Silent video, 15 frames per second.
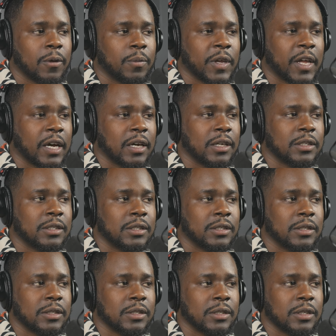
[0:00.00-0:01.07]
because
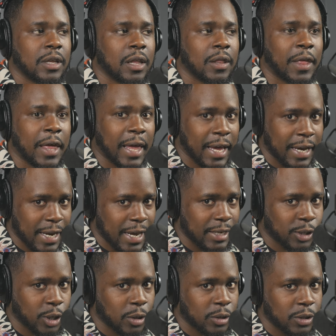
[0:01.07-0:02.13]
they
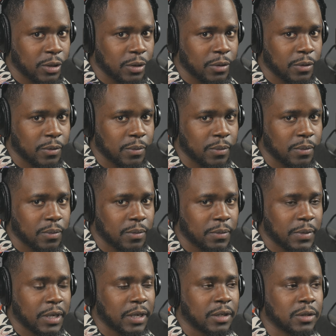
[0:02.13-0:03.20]
cannot talk to you.
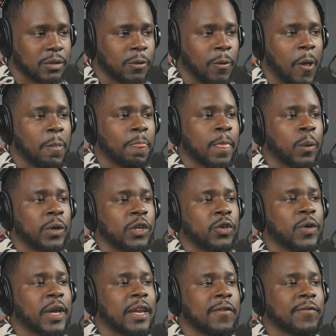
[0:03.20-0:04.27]
Because when
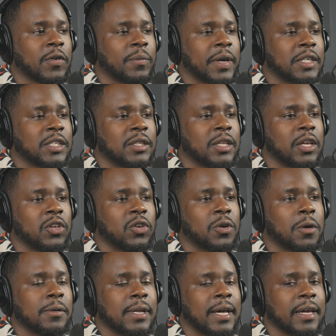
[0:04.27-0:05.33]
you get information that you
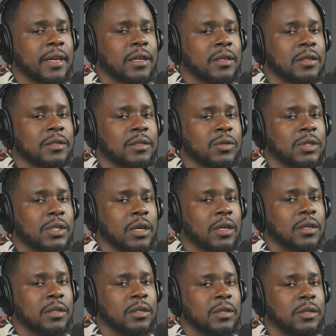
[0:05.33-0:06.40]
don't like, you
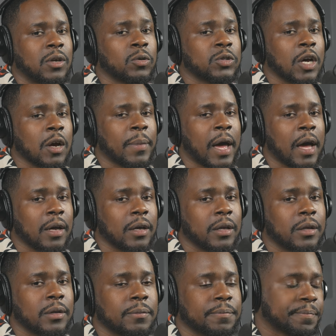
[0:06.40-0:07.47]
say, don't talk back.
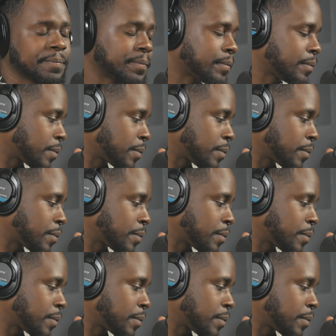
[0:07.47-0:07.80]
A